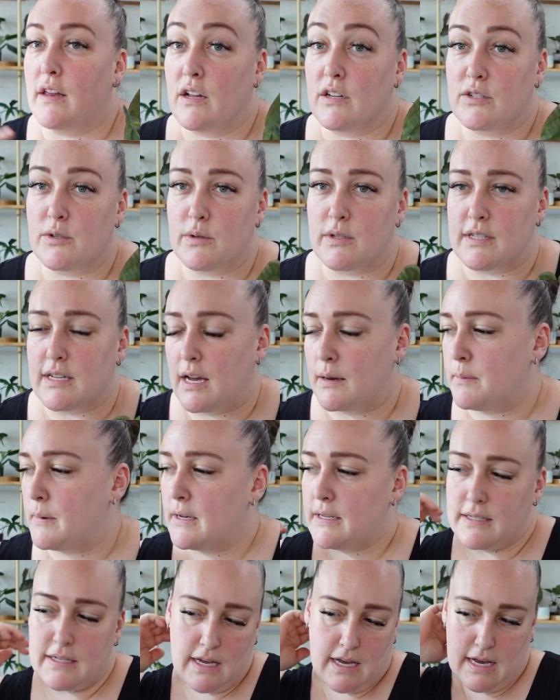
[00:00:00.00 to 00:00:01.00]
I'll do a side by
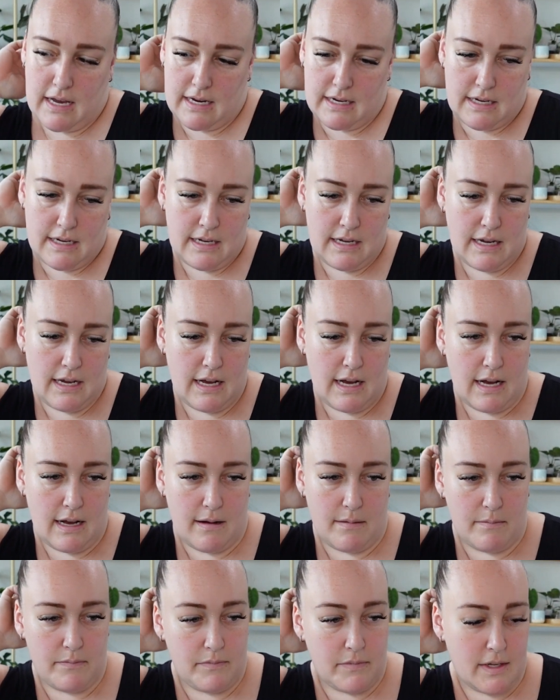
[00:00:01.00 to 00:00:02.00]
side.
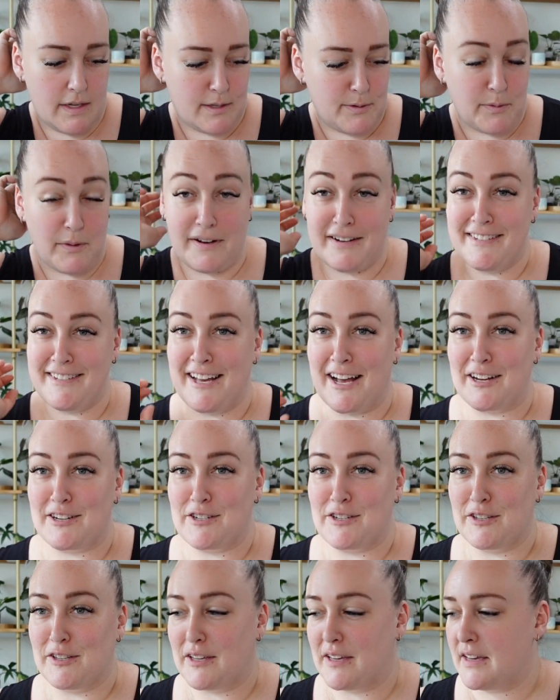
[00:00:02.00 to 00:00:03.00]
This one is
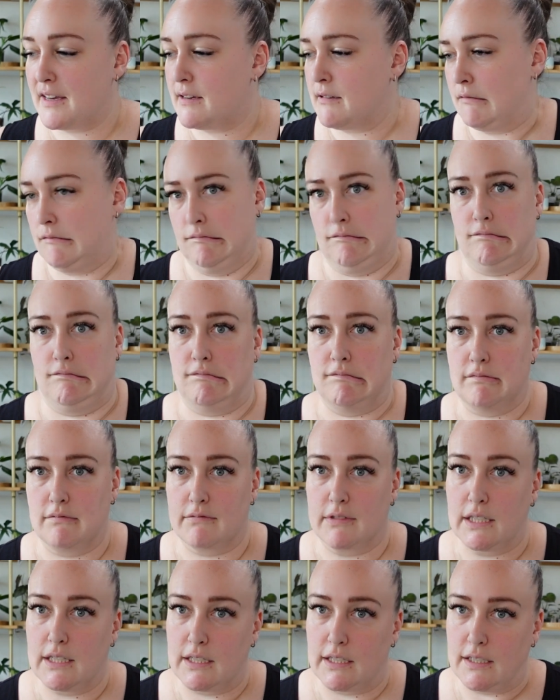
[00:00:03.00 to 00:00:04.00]
actually
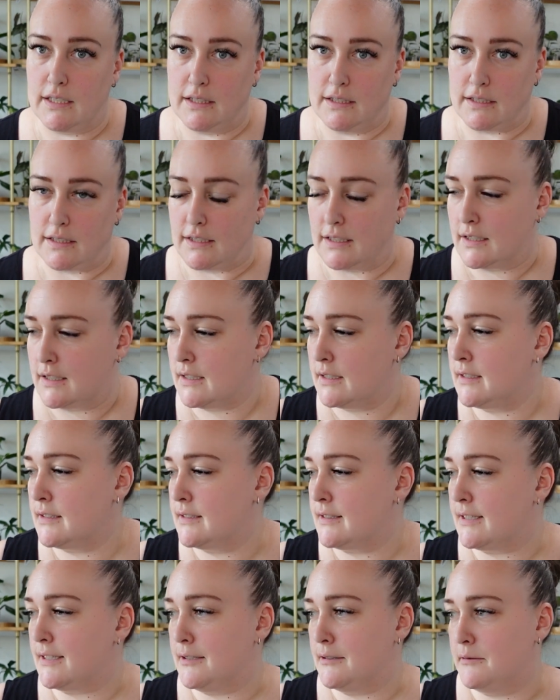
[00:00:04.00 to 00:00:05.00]
really not looking good,
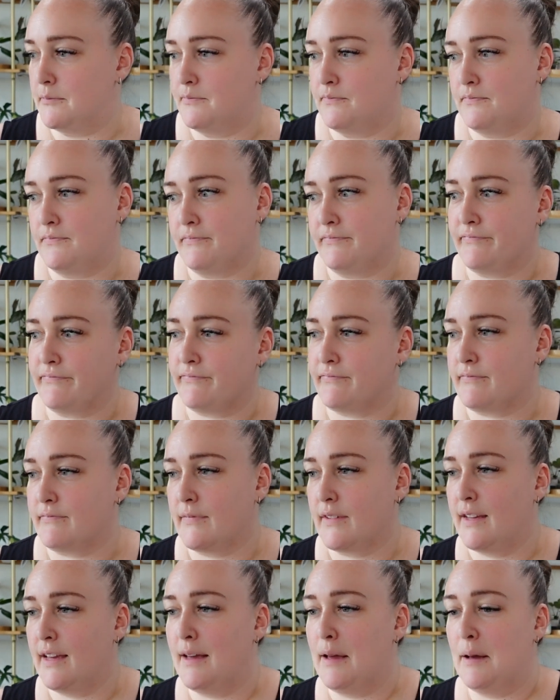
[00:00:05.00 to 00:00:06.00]
so
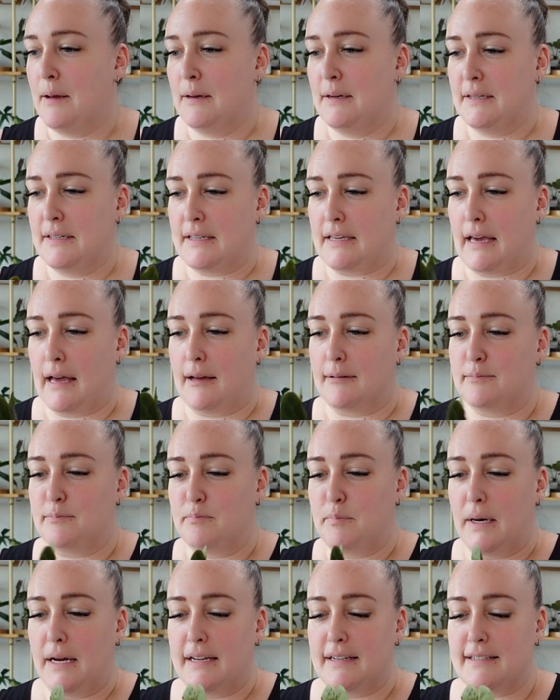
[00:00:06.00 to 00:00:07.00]
yeah,
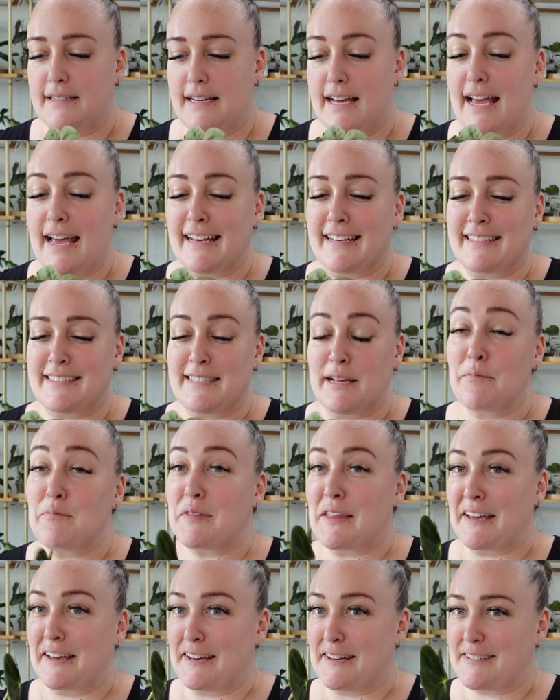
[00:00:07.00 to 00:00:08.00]
but
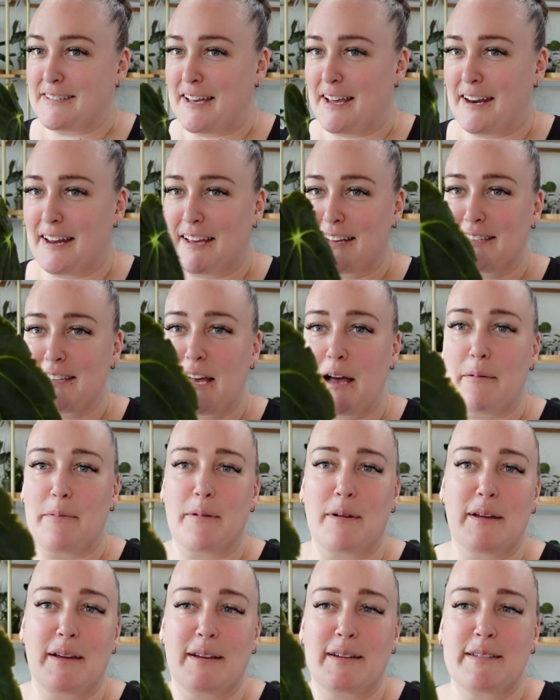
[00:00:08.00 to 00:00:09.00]
something exciting is
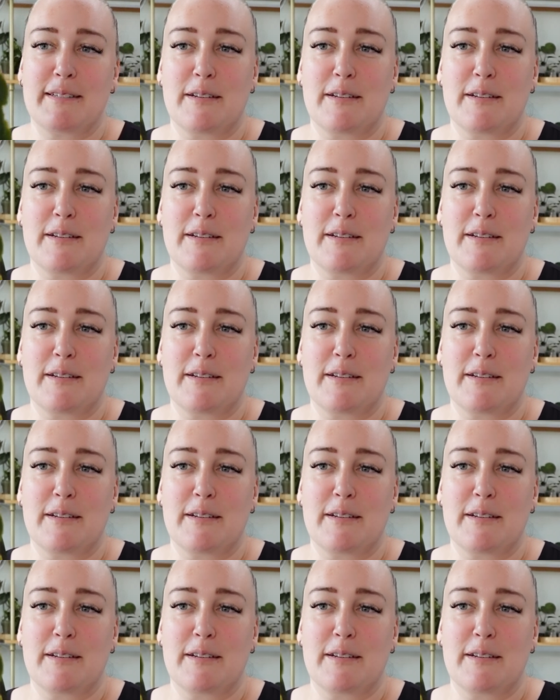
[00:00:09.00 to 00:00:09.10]
happening.